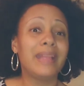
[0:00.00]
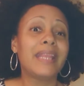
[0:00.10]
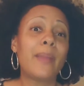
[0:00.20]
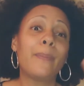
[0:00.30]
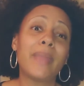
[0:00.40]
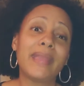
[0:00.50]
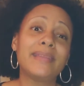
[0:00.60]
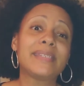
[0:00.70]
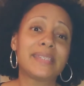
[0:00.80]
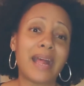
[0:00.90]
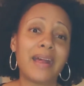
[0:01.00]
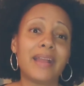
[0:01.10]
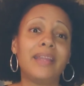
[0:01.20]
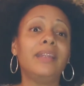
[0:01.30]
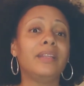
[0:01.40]
they may
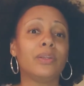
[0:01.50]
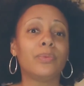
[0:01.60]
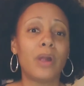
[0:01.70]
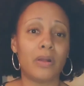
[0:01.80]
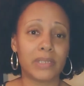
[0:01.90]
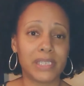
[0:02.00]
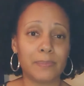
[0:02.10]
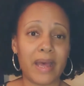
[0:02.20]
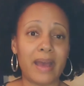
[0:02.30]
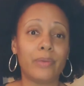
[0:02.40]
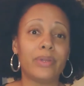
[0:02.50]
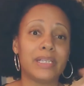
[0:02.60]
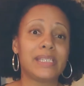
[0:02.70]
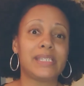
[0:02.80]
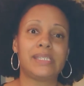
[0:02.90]
sign in the wrong spot where it
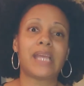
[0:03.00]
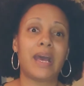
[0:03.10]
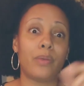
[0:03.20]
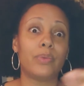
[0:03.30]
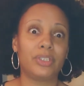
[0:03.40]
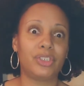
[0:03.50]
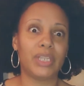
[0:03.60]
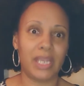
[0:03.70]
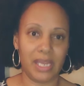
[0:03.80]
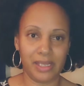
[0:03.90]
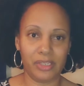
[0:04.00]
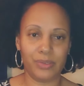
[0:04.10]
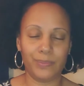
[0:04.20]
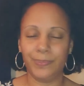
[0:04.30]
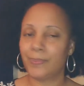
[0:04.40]
says, I wish to cancel.